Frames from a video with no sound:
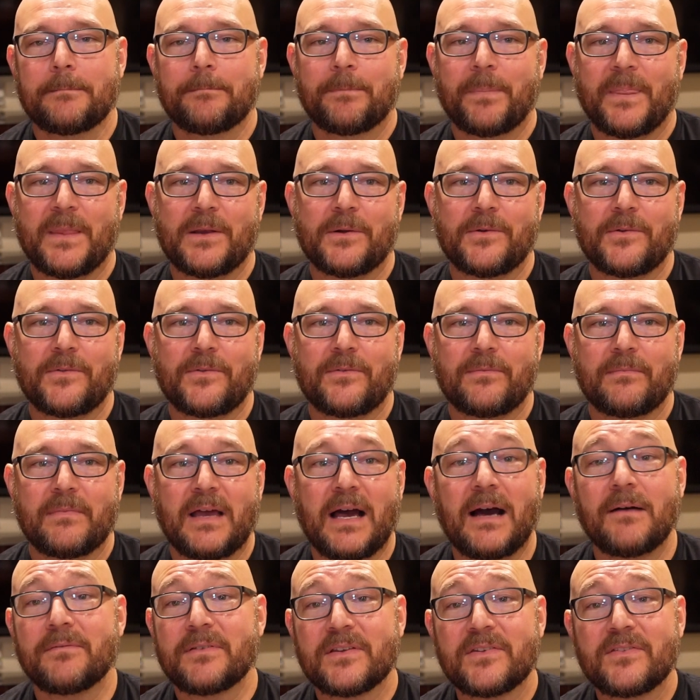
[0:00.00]
There's
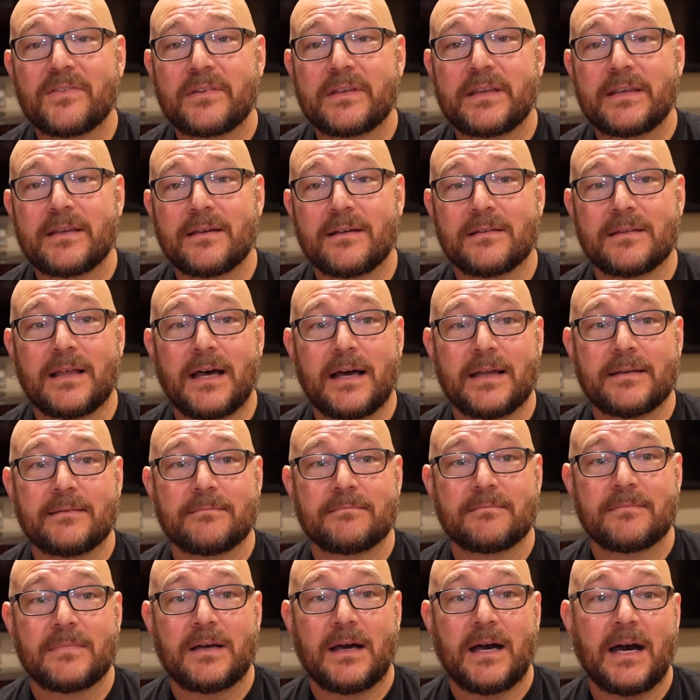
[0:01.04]
obviously a lot
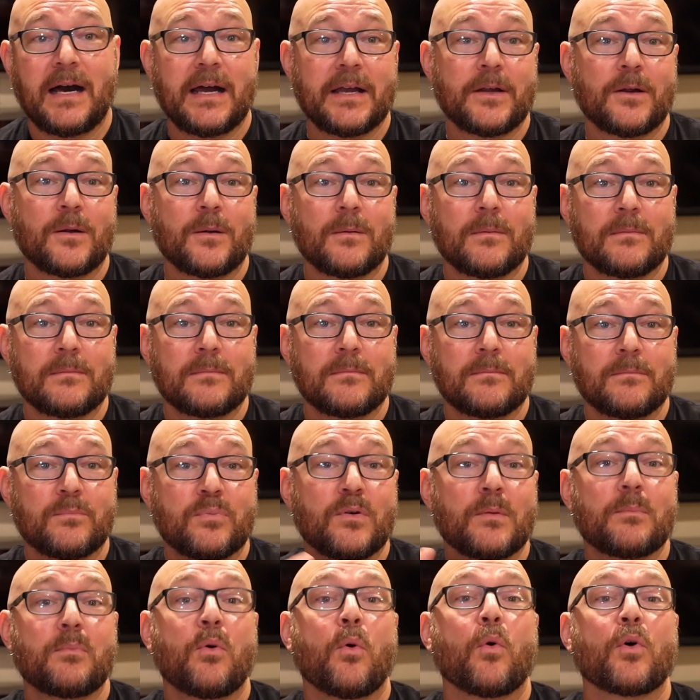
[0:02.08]
higher
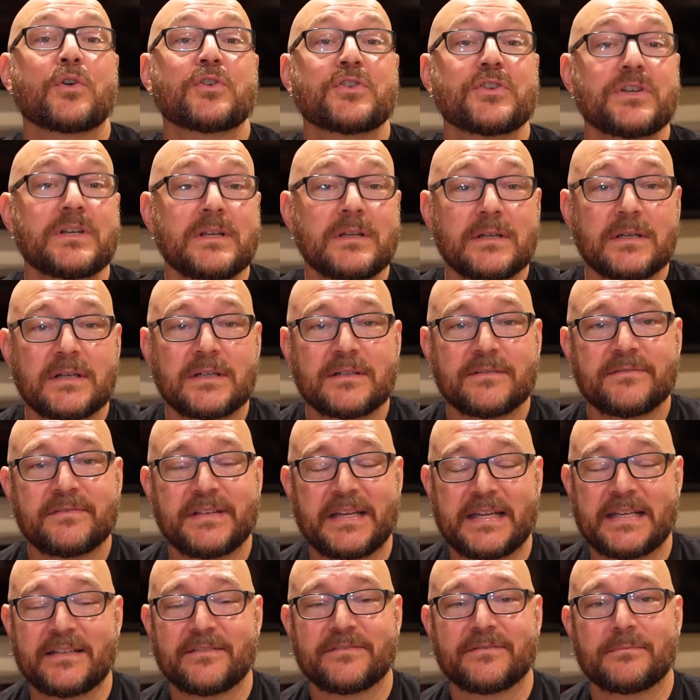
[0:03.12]
proportion of
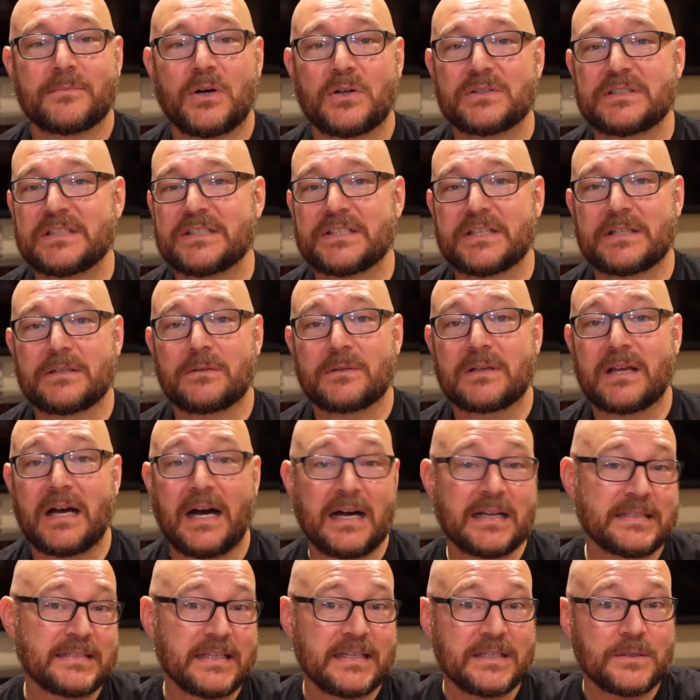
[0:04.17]
native multi-channel
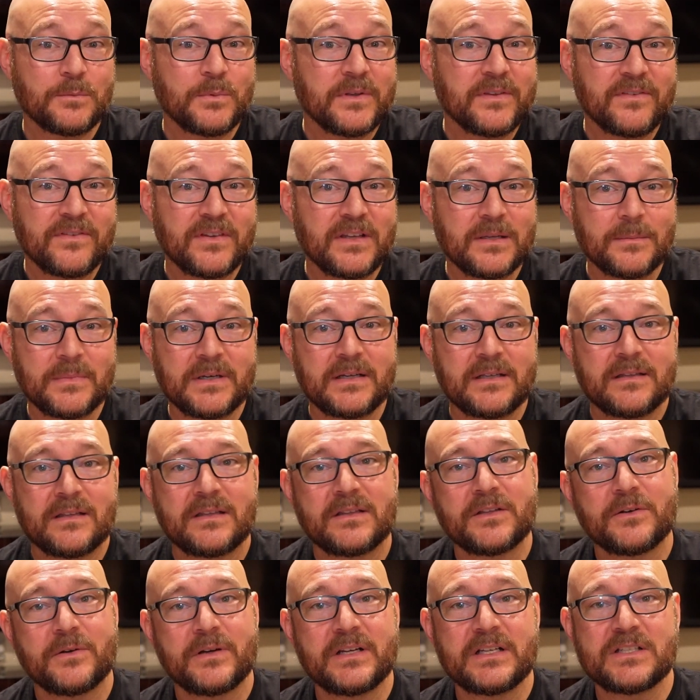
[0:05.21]
content with cinema than
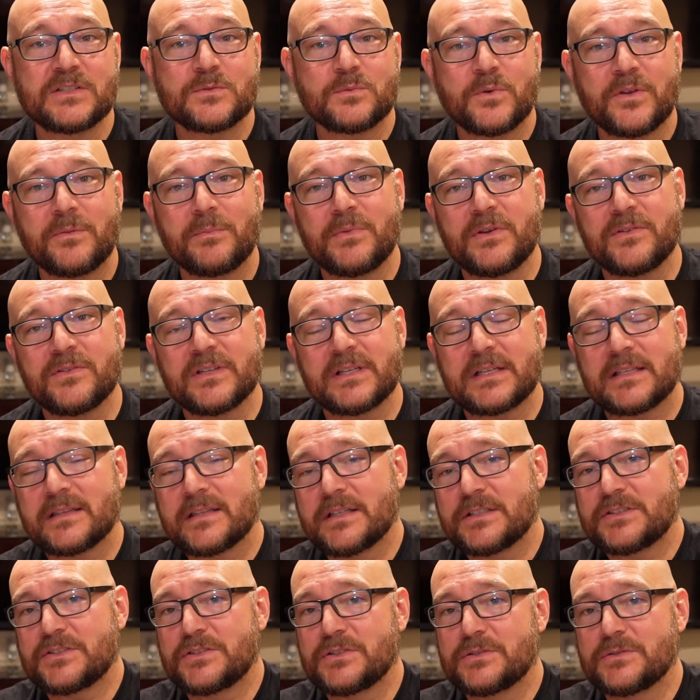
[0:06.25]
there is with music
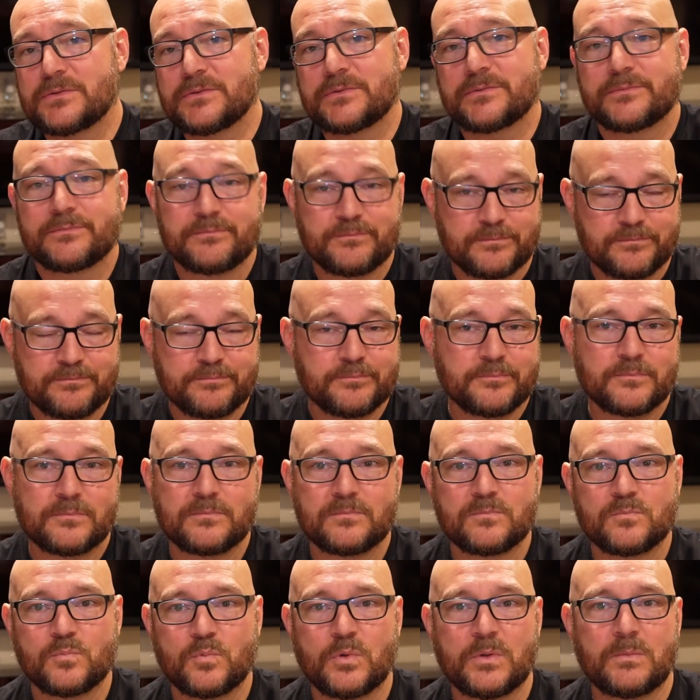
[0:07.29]
that you
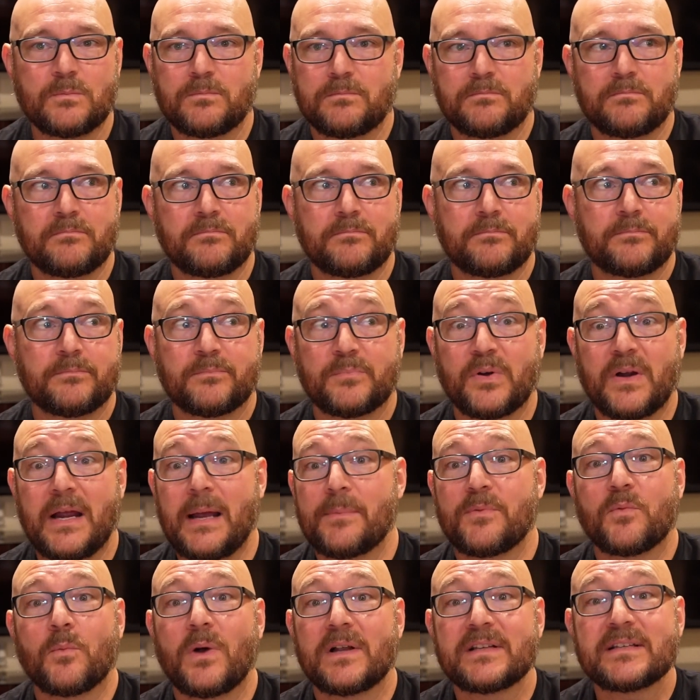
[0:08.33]
would
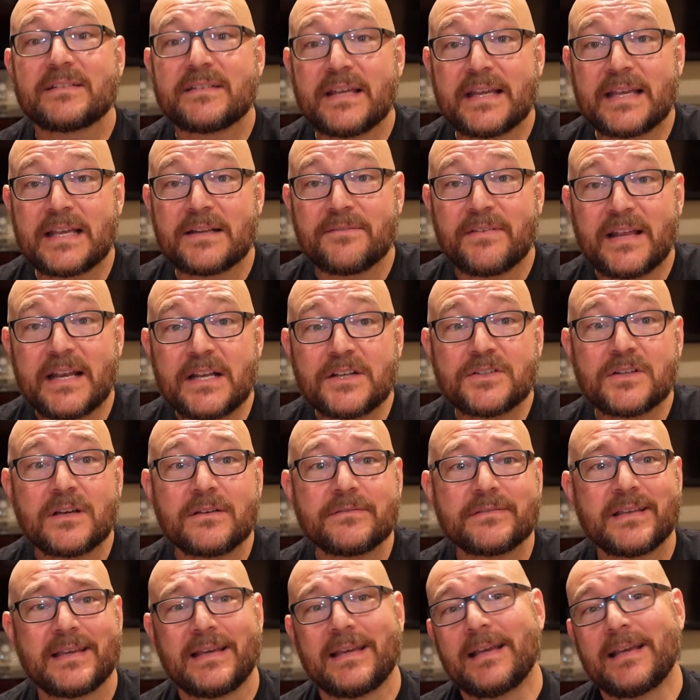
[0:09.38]
perhaps want to take advantage of.